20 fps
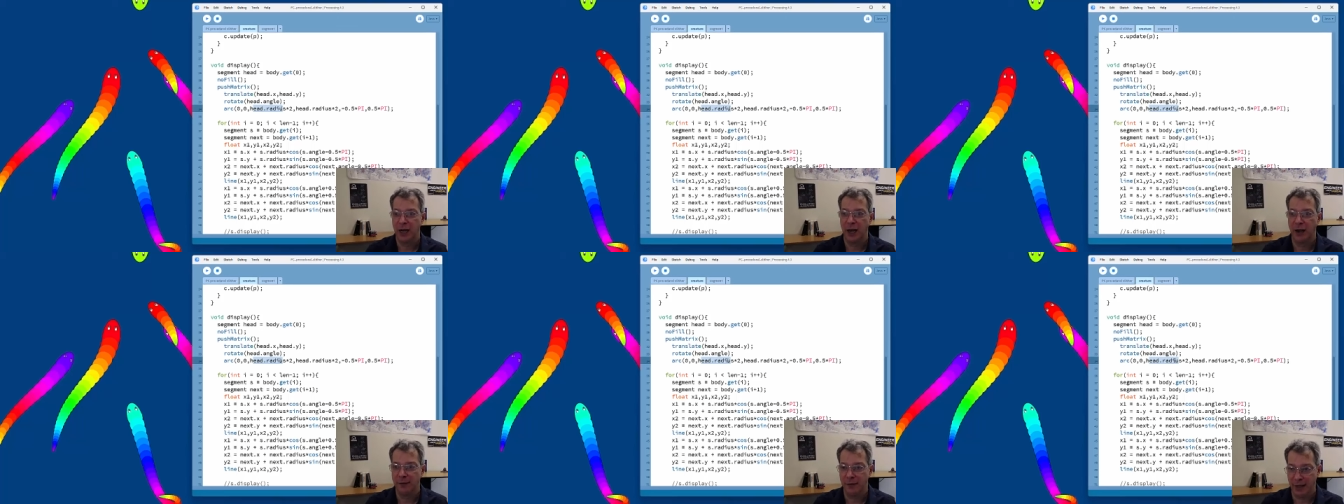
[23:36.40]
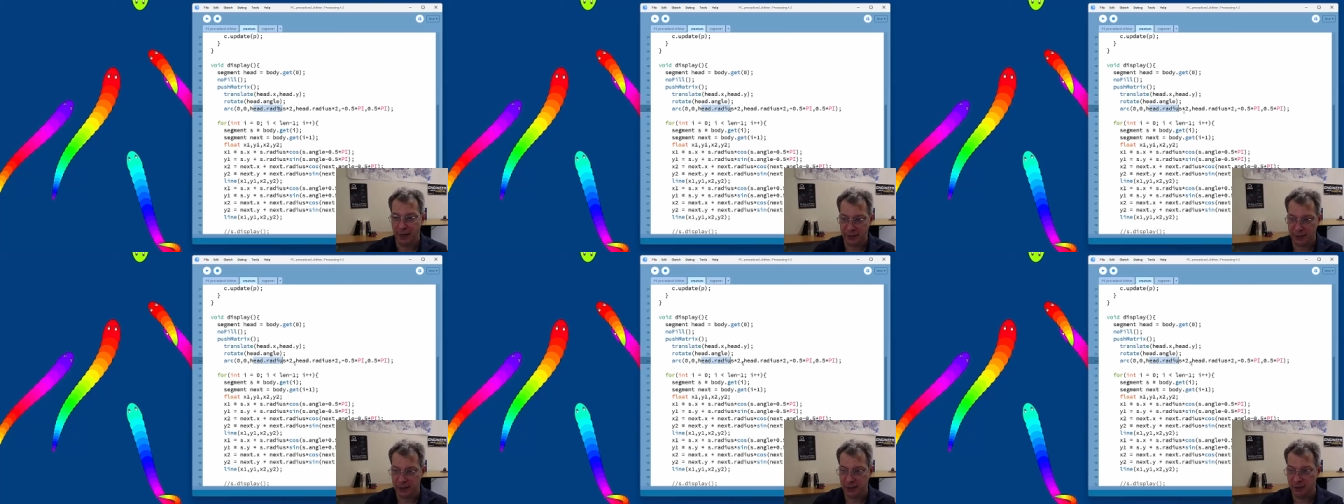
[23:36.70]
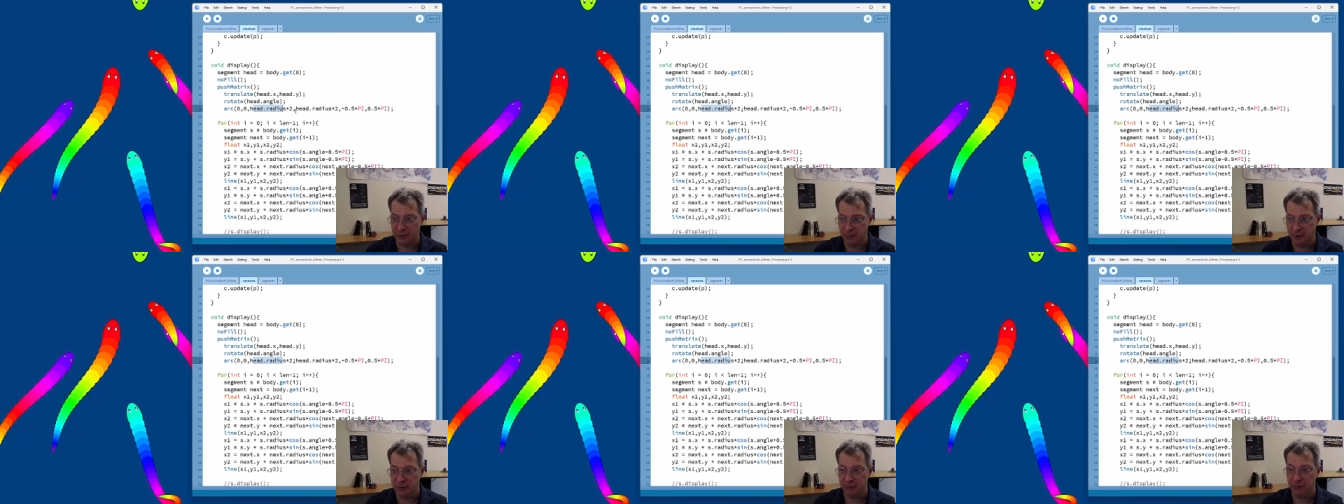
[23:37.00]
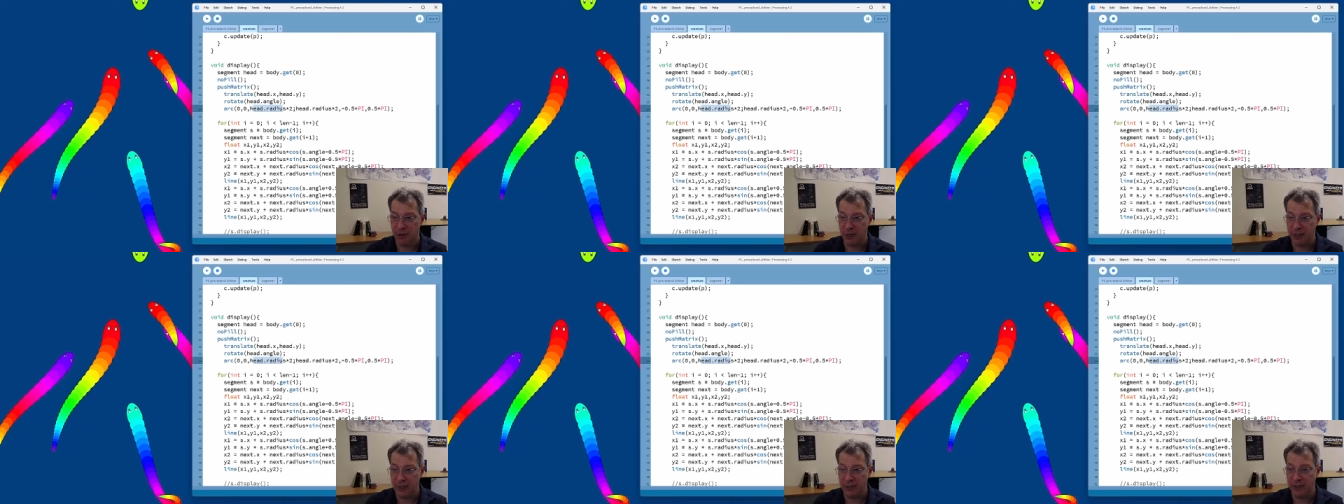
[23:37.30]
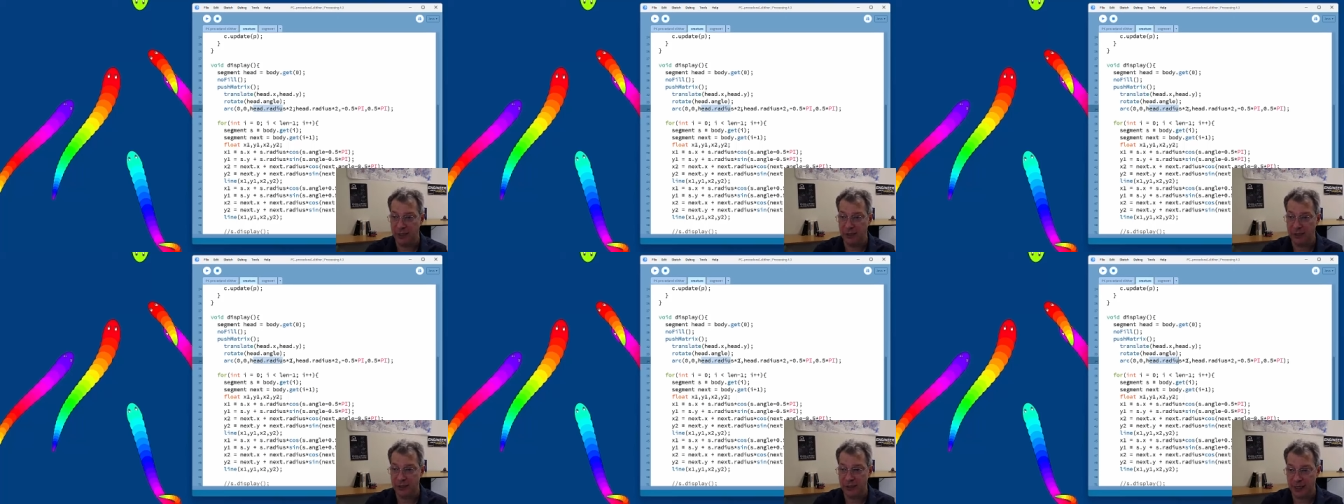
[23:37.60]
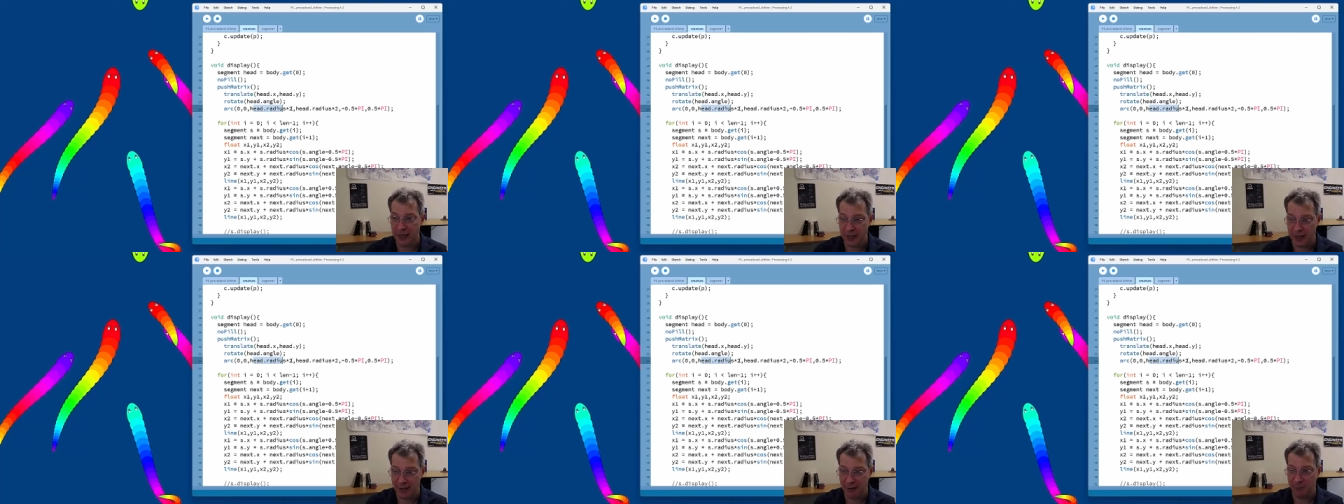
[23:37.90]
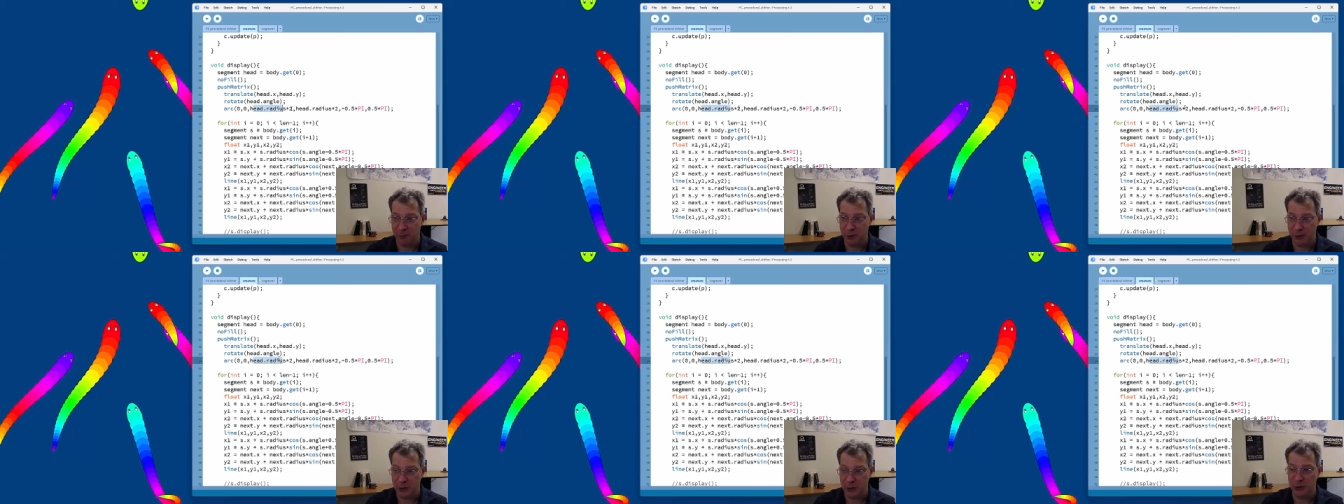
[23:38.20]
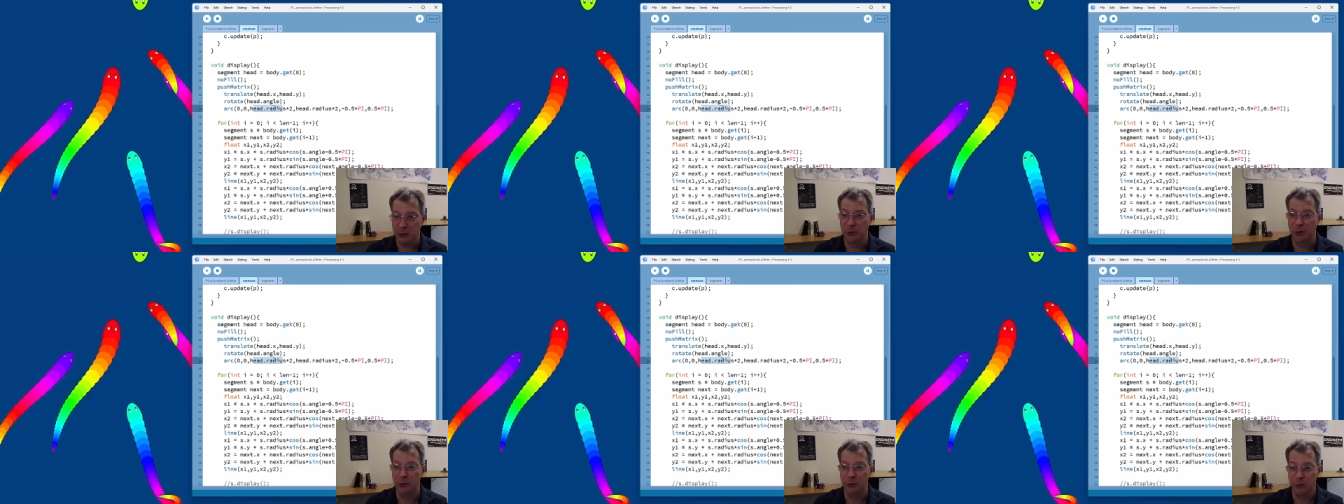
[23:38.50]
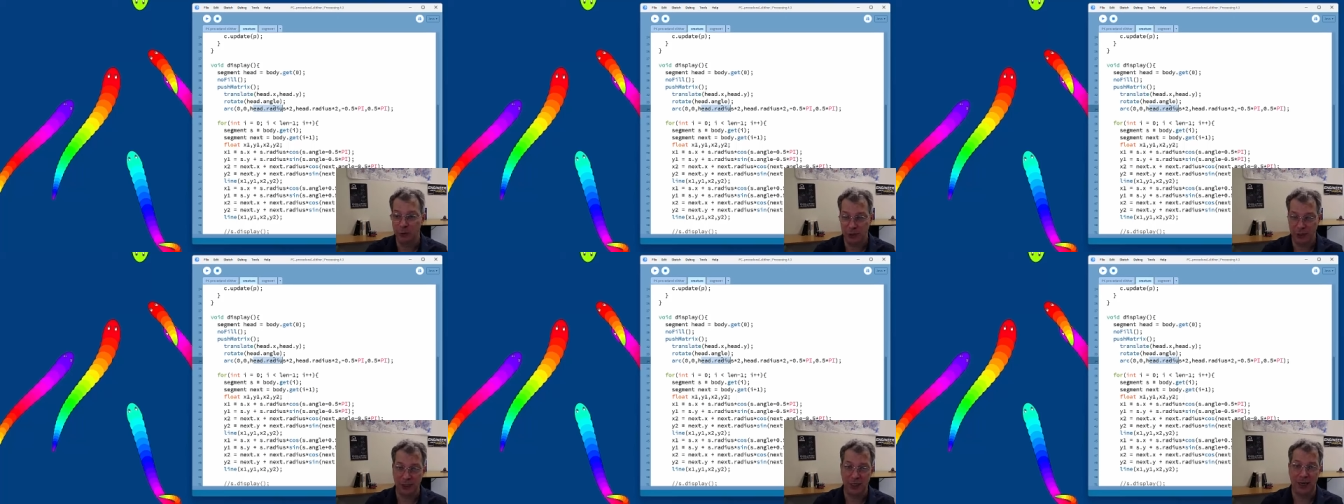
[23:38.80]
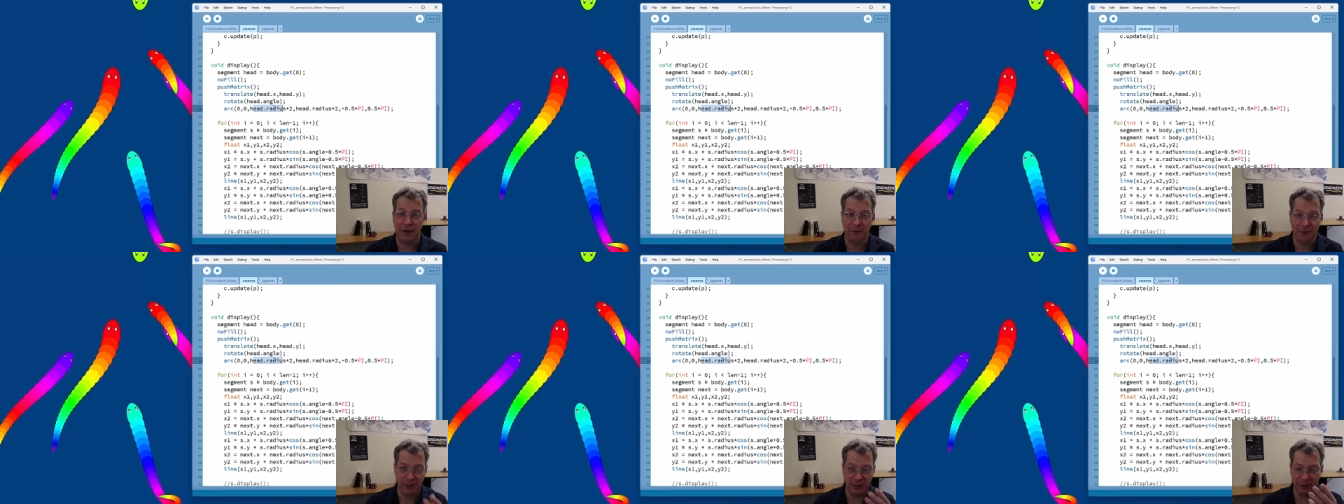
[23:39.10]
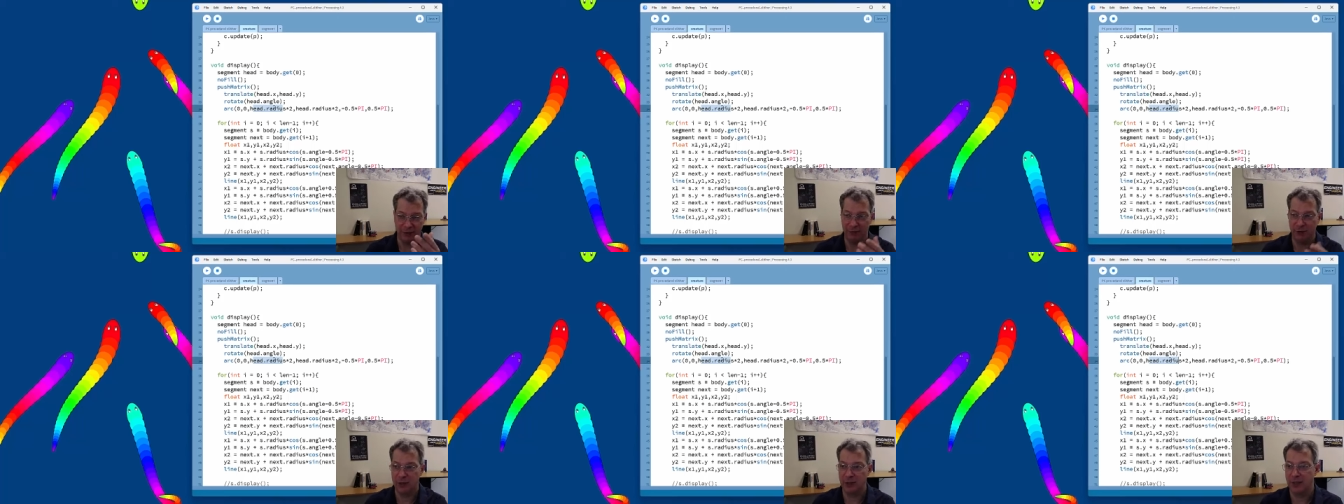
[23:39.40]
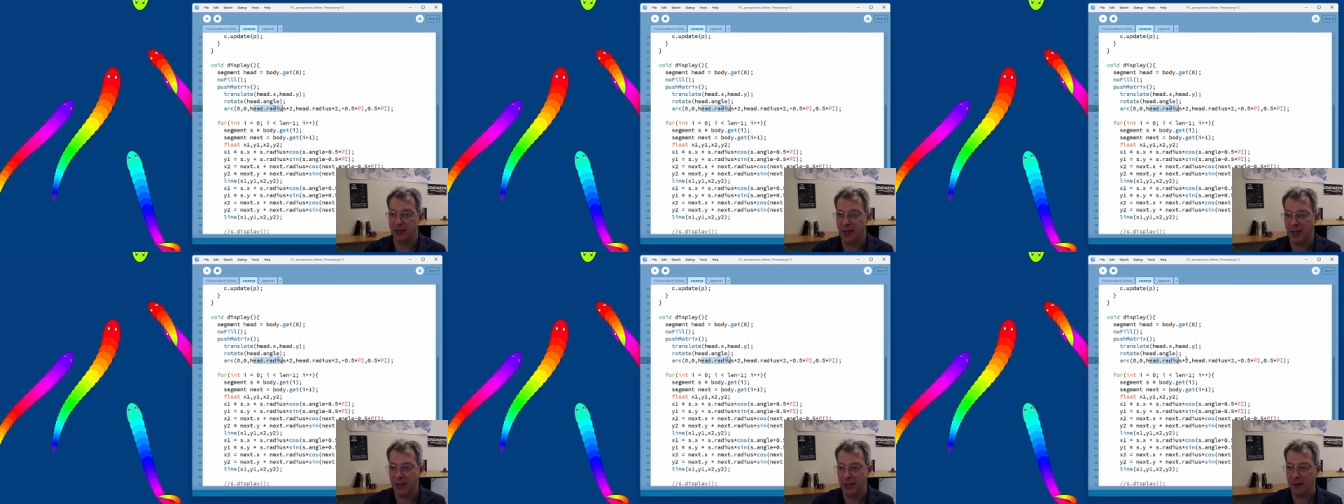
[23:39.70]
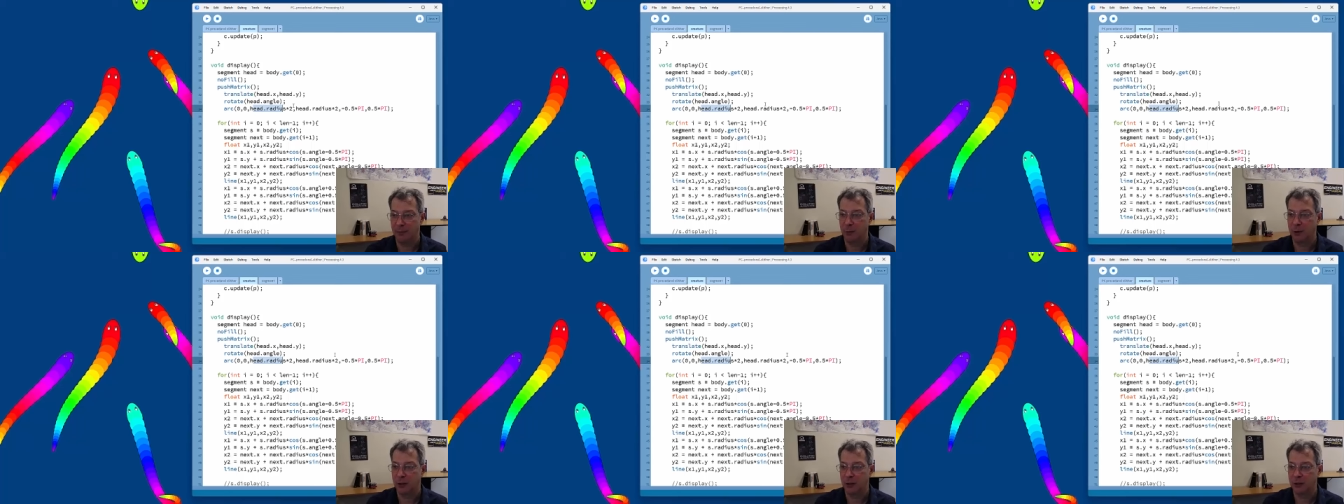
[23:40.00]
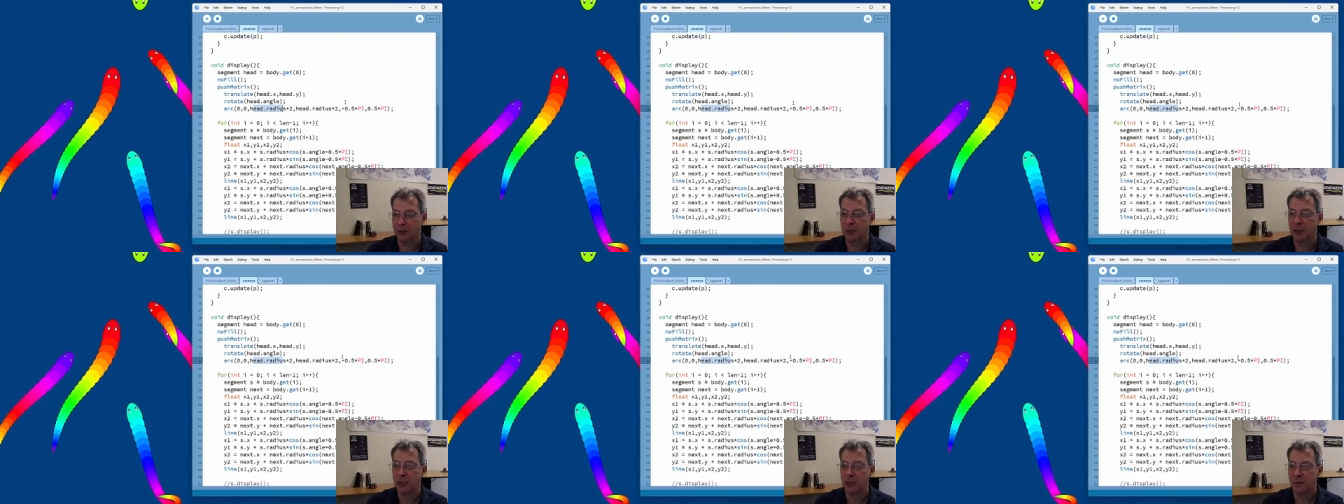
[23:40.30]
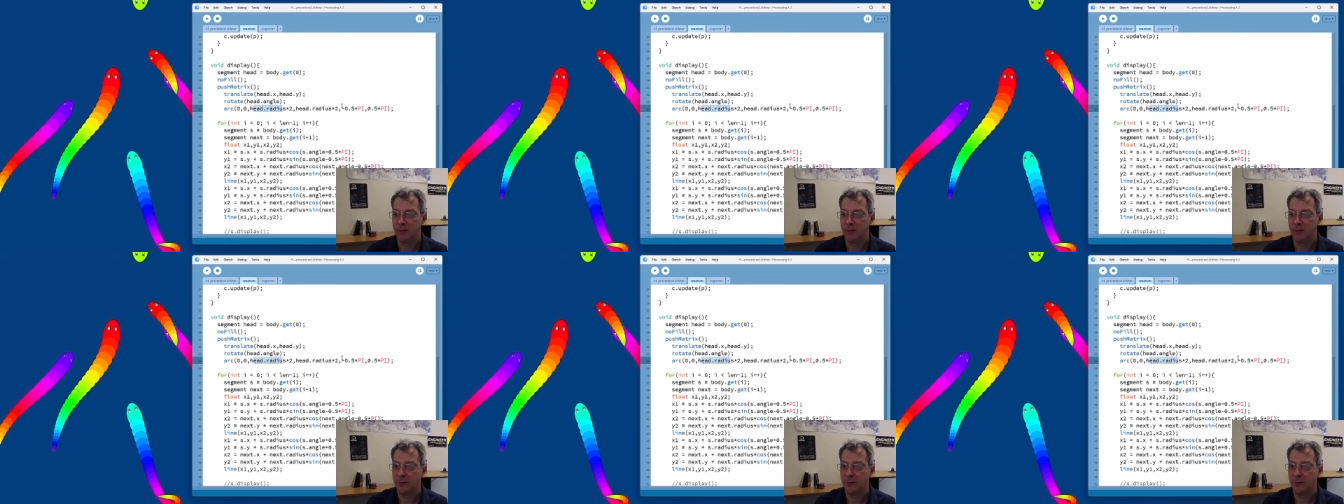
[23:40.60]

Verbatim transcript: And that's going to be radius times two because I have to give it the diameter.